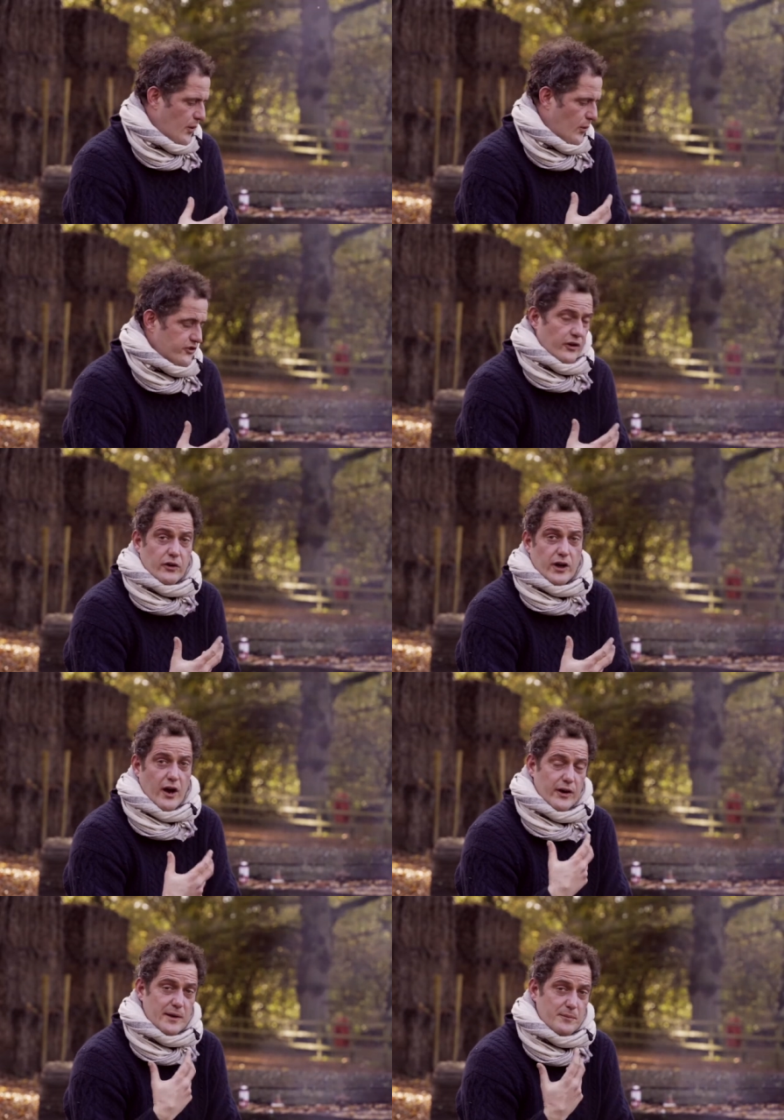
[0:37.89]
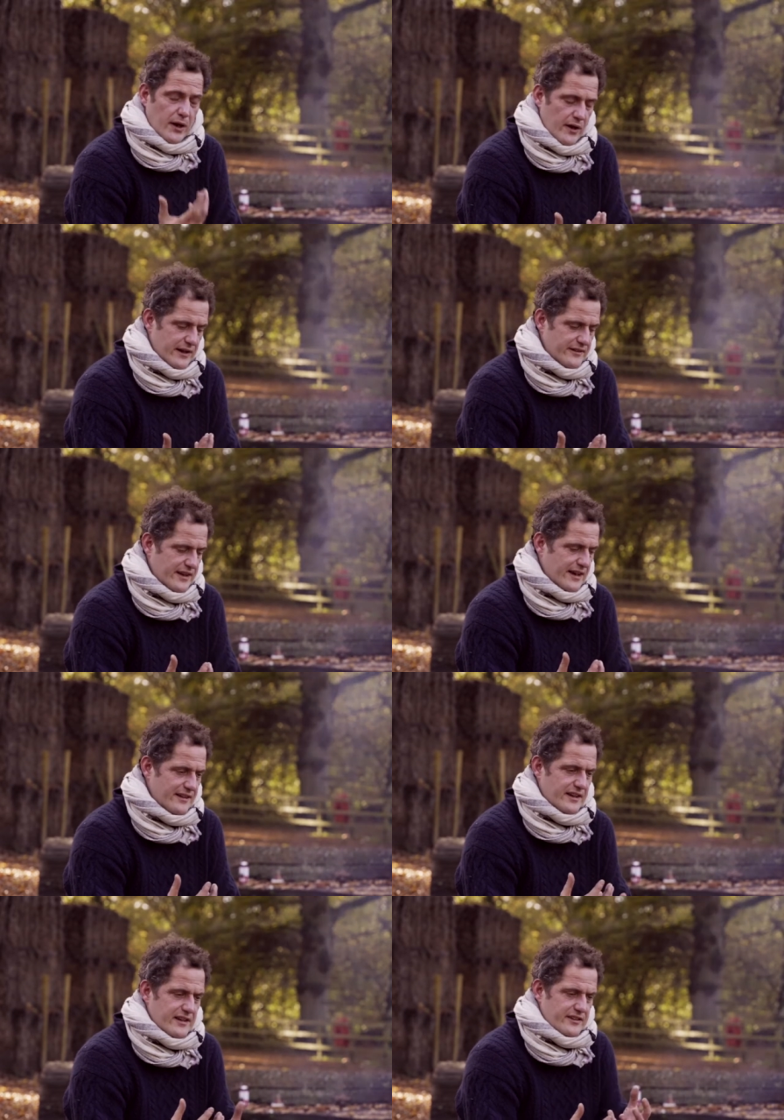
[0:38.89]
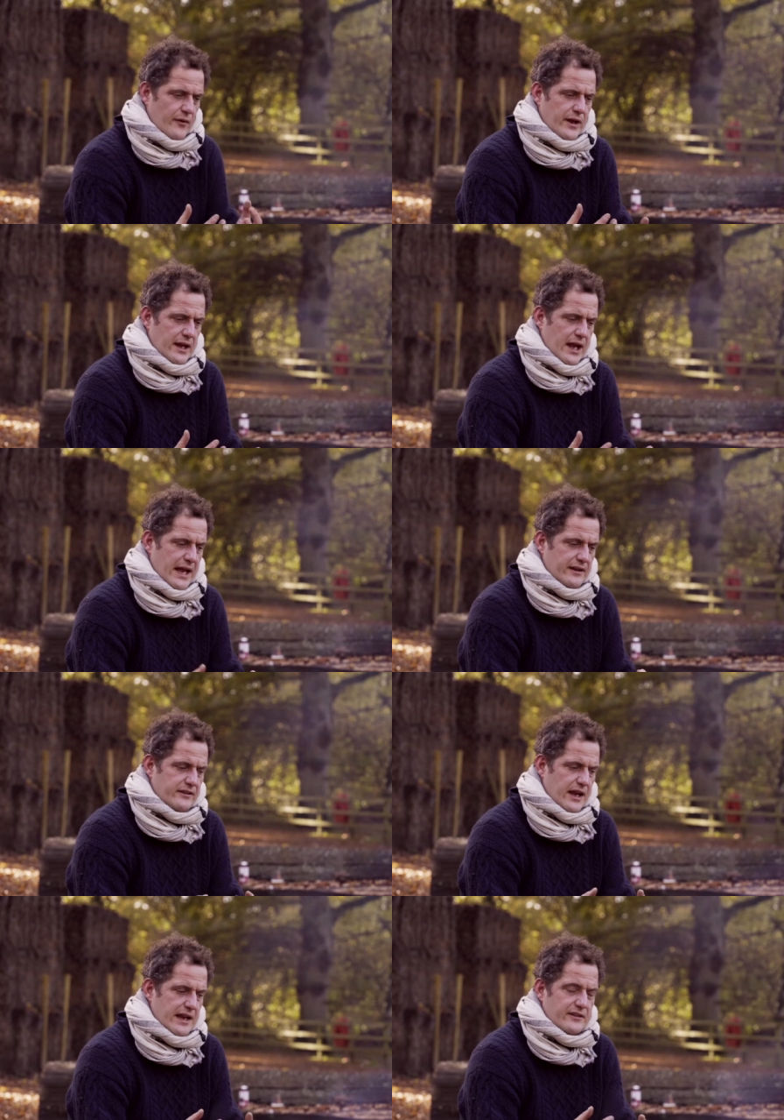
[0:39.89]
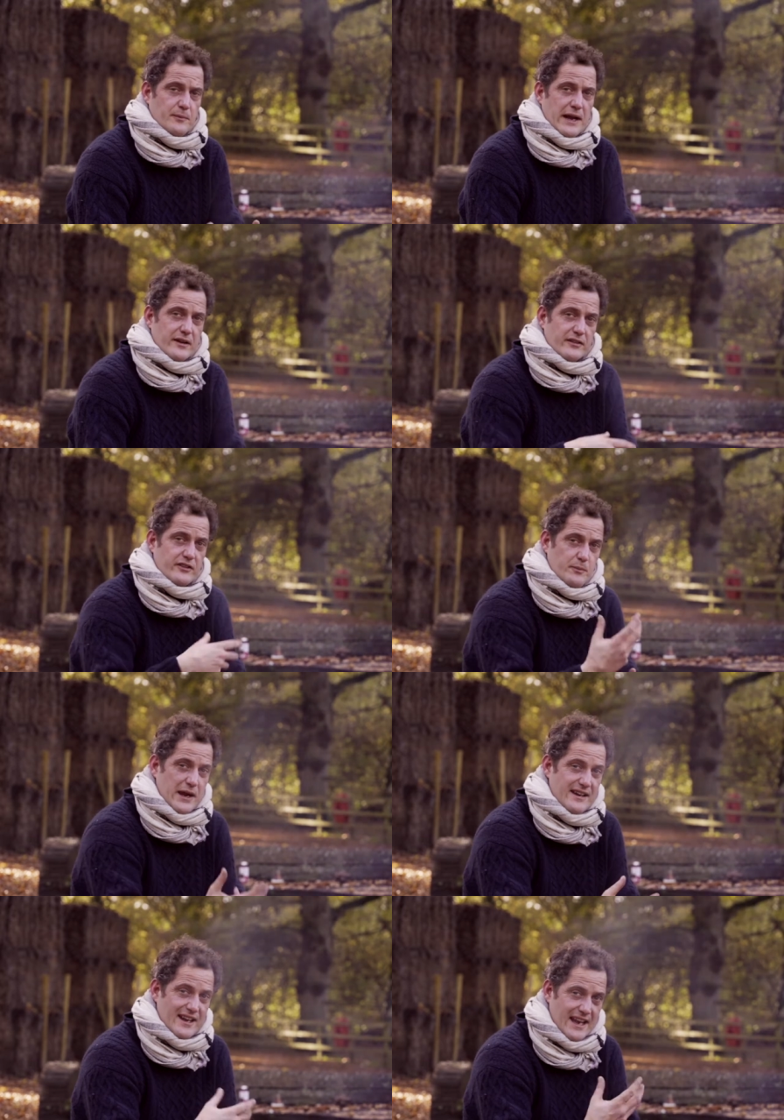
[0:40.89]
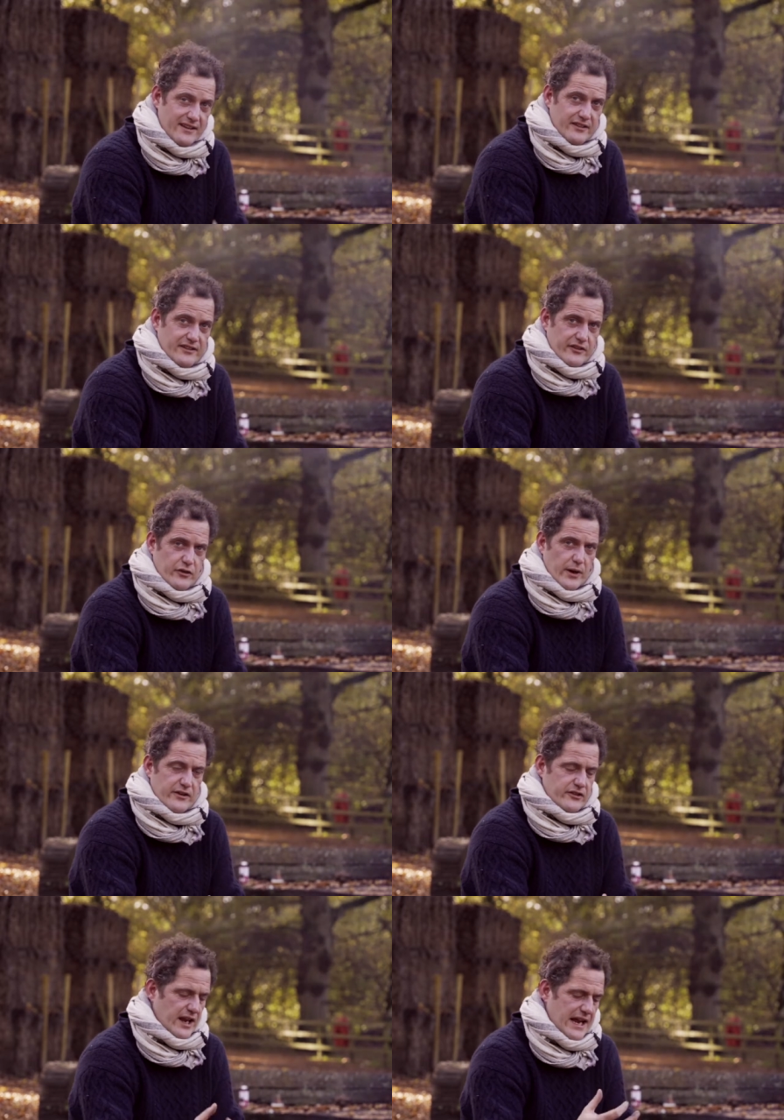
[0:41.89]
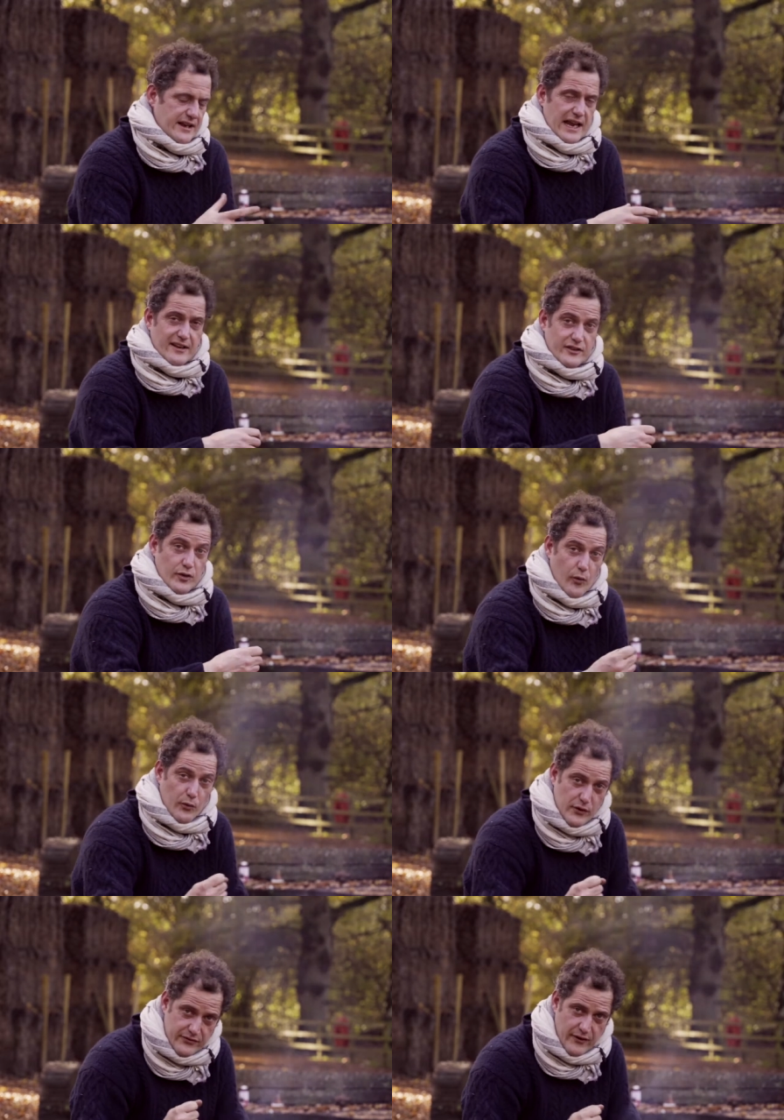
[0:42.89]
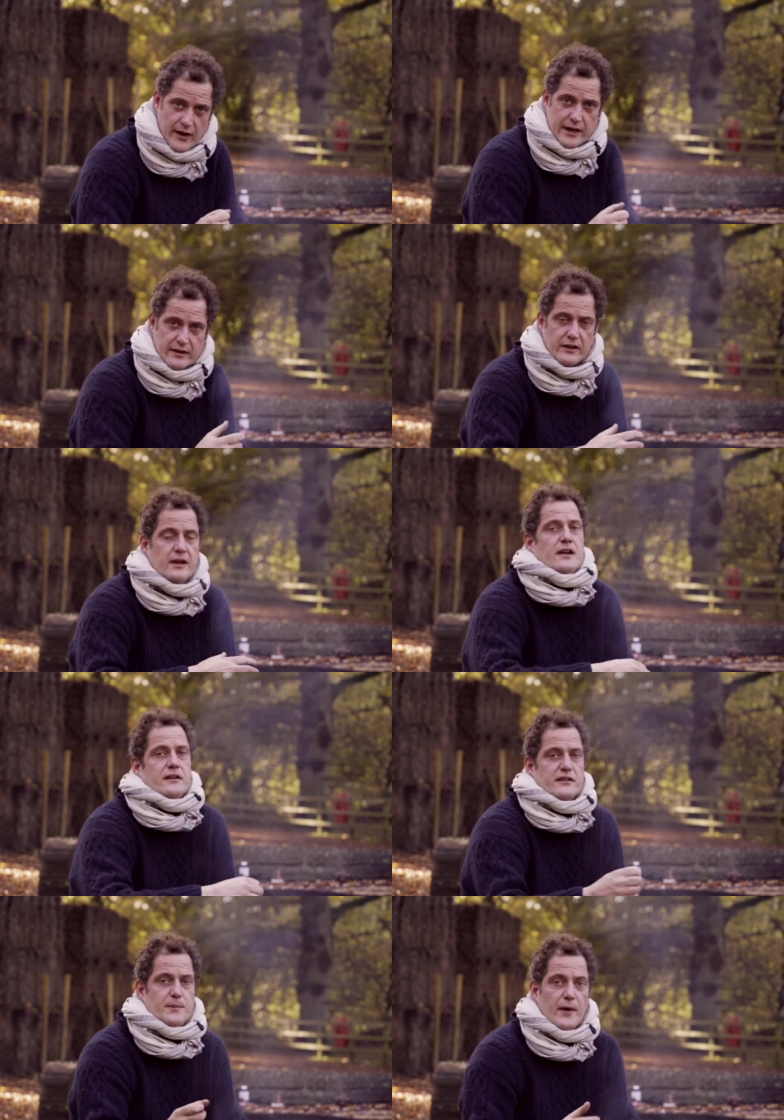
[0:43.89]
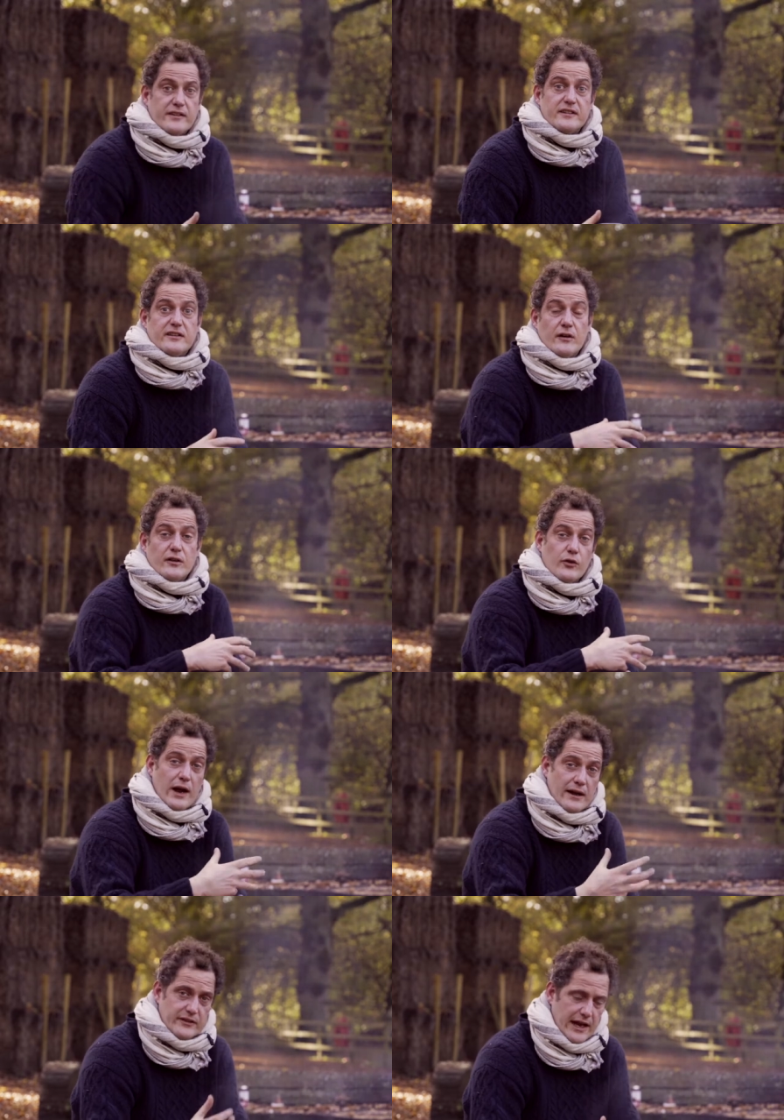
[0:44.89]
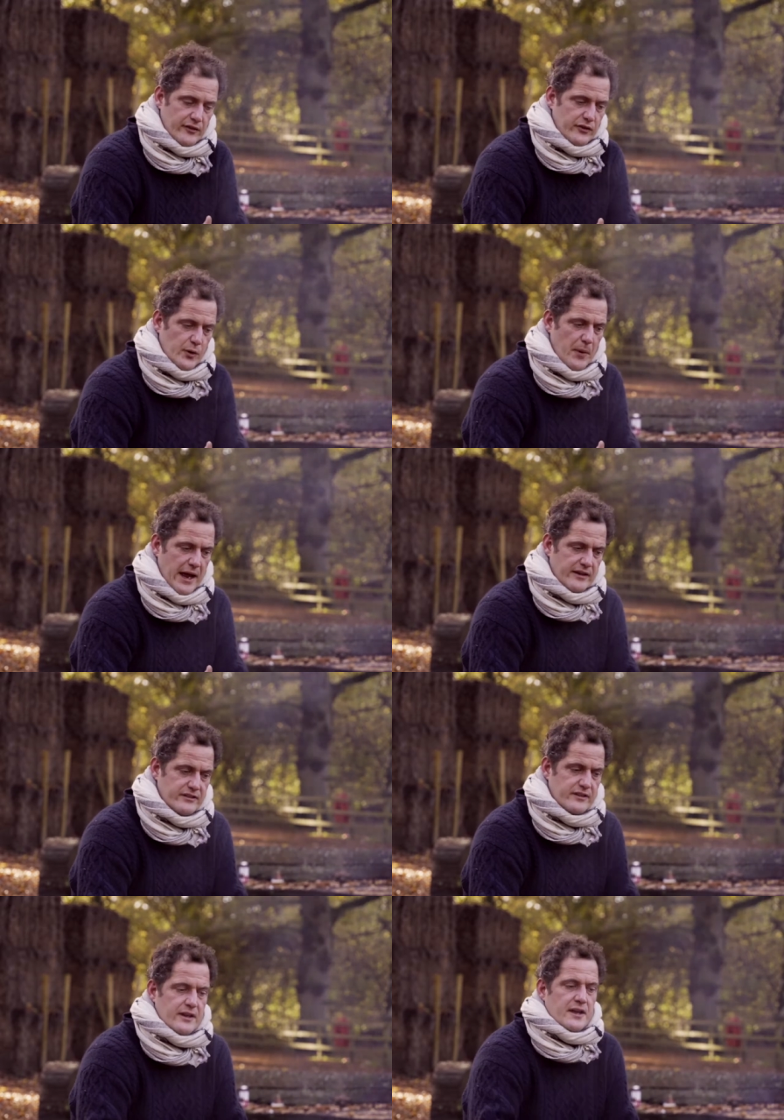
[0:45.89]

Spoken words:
What jungle curry implies it's something, it's made at speed in situation. It's not refined. The spices aren't ground down to a paste.